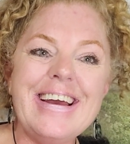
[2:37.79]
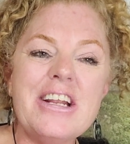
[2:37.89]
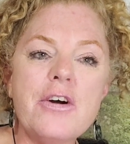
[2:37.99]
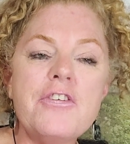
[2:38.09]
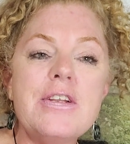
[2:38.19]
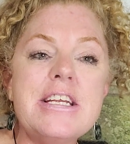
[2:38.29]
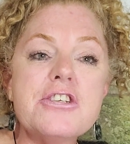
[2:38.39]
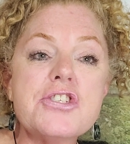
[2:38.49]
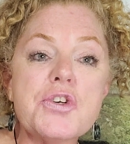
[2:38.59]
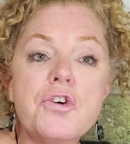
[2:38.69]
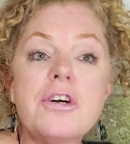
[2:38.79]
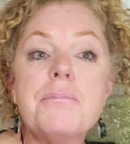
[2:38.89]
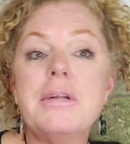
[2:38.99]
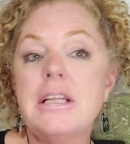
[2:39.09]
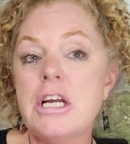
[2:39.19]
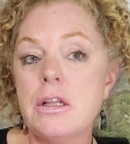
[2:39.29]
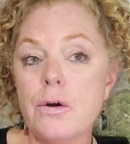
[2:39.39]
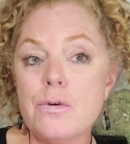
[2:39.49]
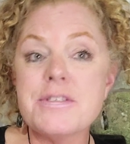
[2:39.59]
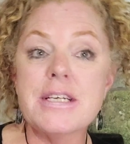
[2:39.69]
If you need your circle completely
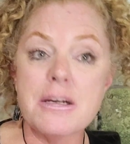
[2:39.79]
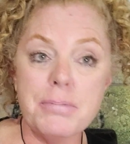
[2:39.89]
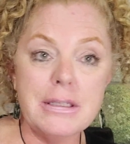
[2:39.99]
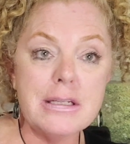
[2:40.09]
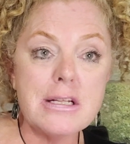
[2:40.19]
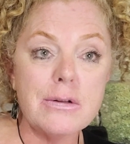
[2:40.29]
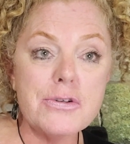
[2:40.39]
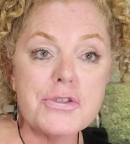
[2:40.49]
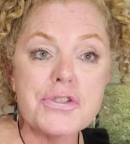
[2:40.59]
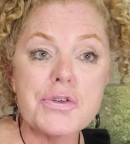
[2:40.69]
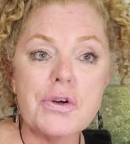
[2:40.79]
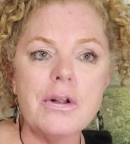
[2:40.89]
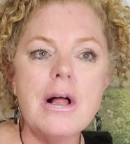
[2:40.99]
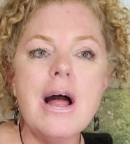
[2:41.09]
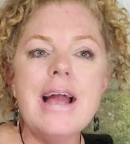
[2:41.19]
closed, then completely close your circle.